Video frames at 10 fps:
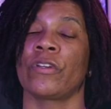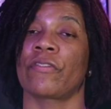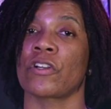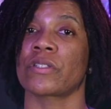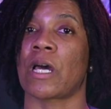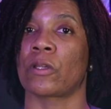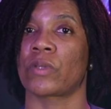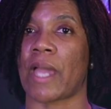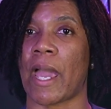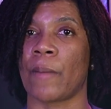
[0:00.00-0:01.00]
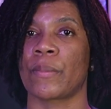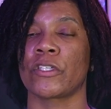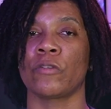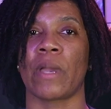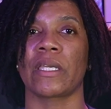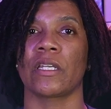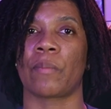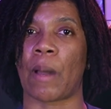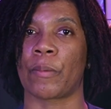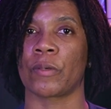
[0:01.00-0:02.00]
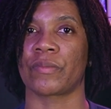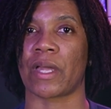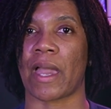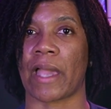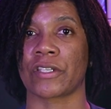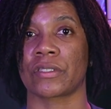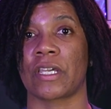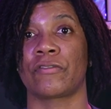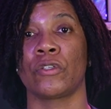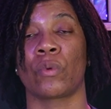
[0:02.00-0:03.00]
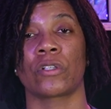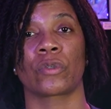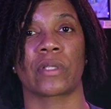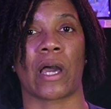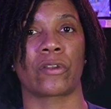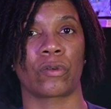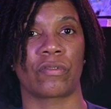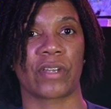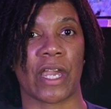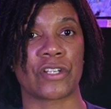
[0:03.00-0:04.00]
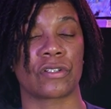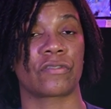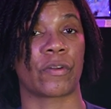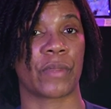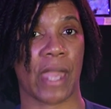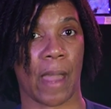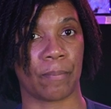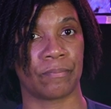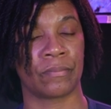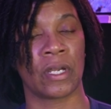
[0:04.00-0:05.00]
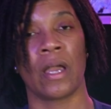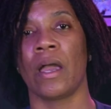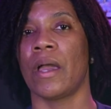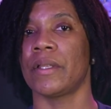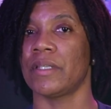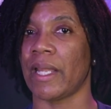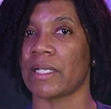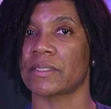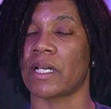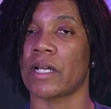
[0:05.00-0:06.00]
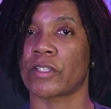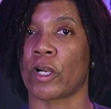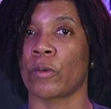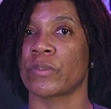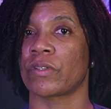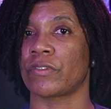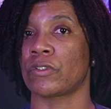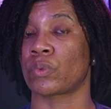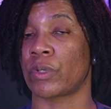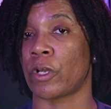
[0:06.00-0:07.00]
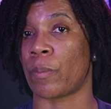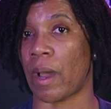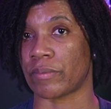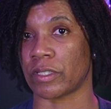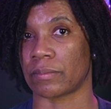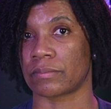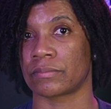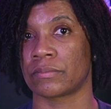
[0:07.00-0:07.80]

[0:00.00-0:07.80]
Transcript: you first download the app, you may get a pop-up that asks if you want to allow notifications from the app. Next, a Terms of Use window pops up.